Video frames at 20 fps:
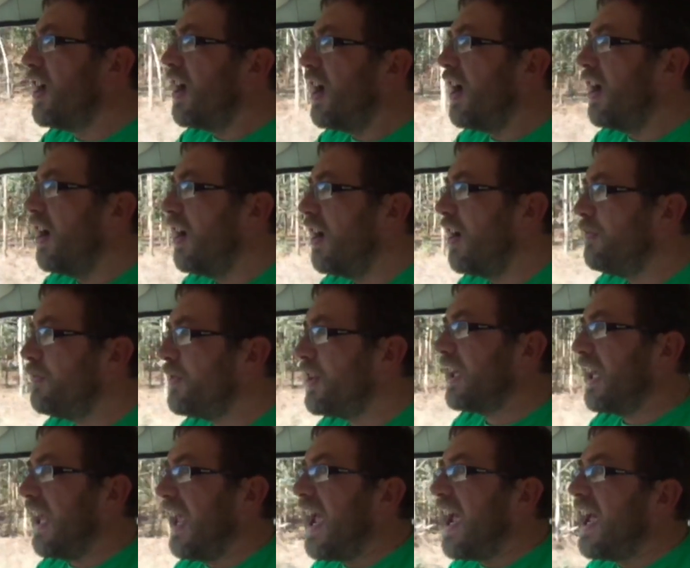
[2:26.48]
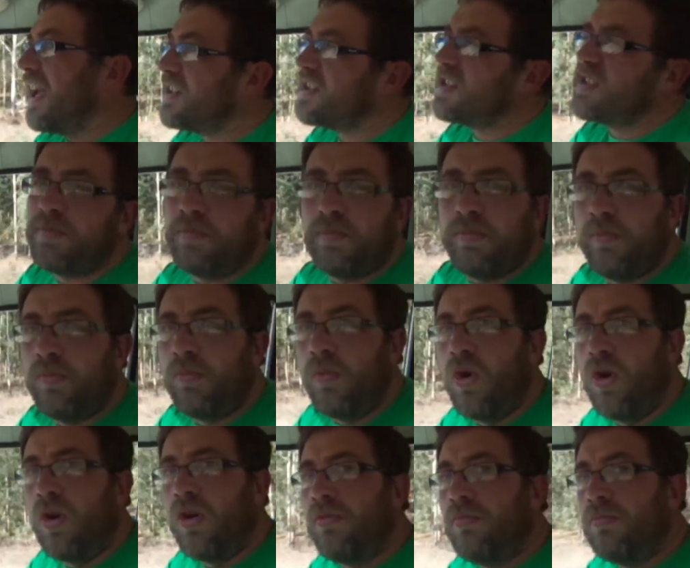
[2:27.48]
Um, the cats
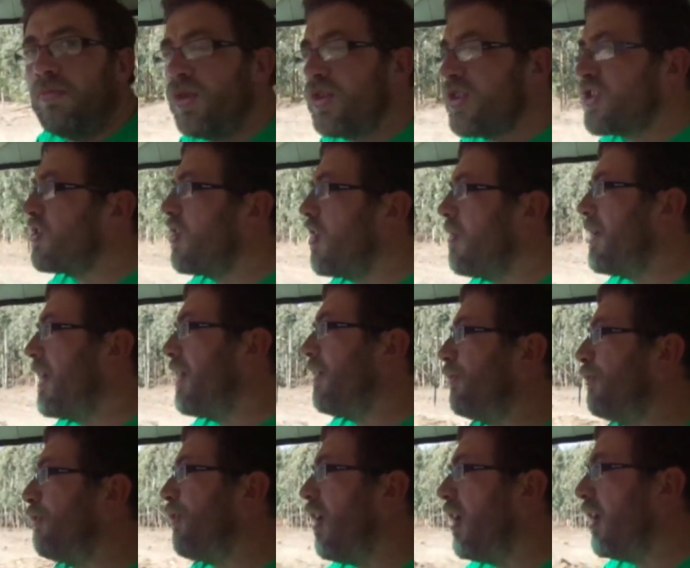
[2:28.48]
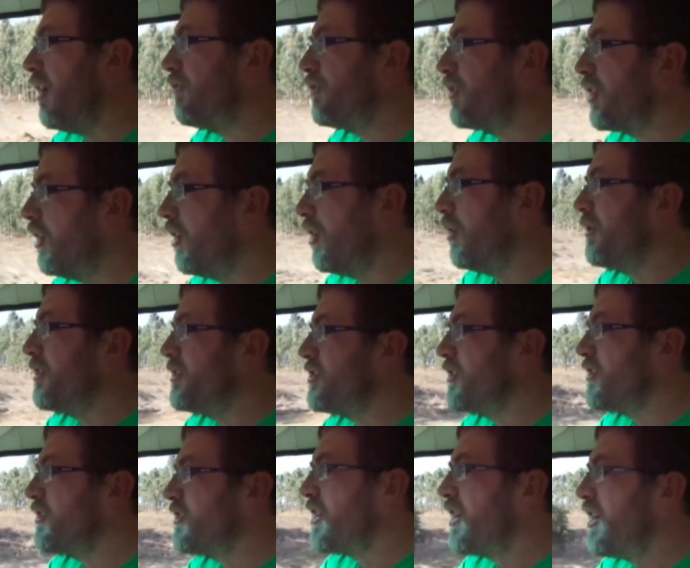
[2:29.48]
more also about five
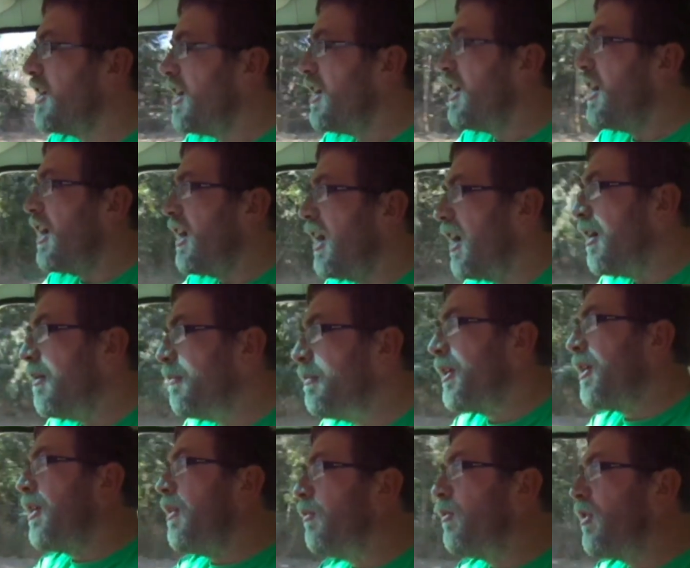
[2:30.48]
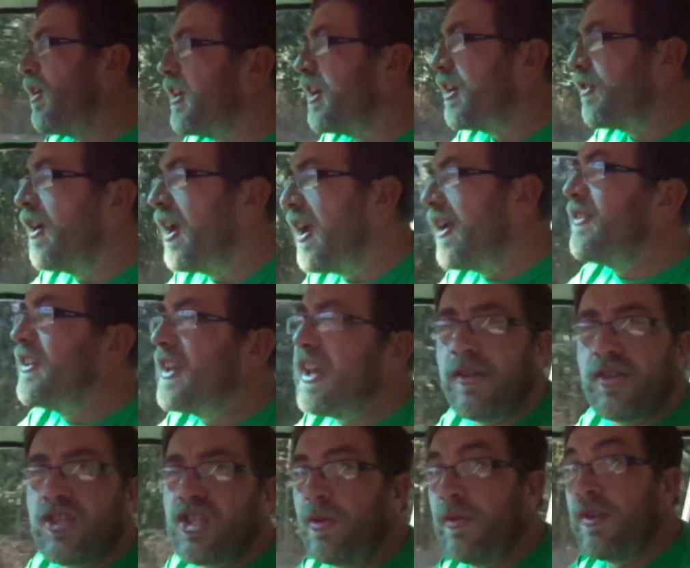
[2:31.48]
kilometres, uh, but I'm running around now
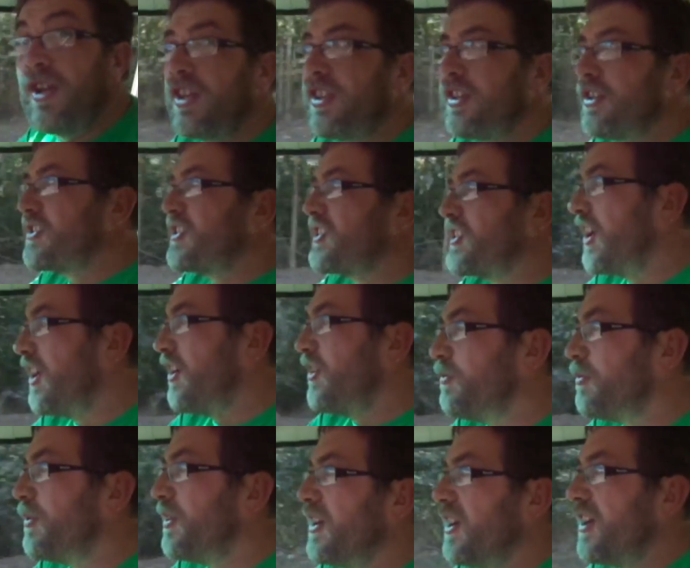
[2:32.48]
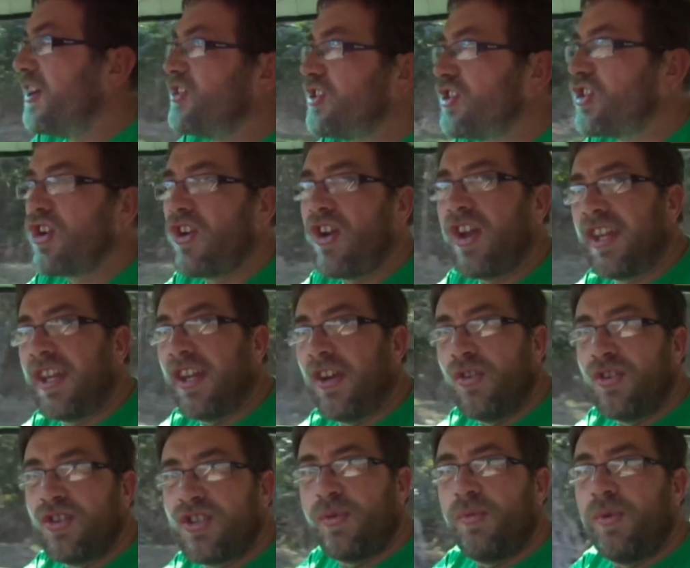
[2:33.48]
to another slope to try and get
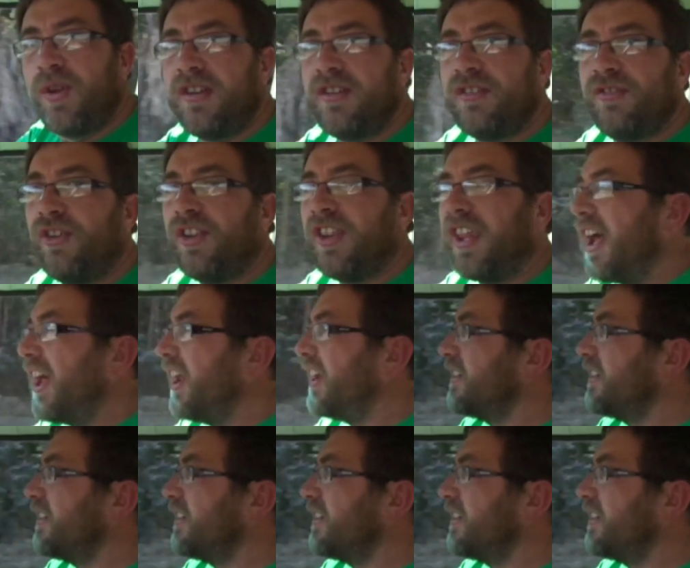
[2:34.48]
onto wind for that.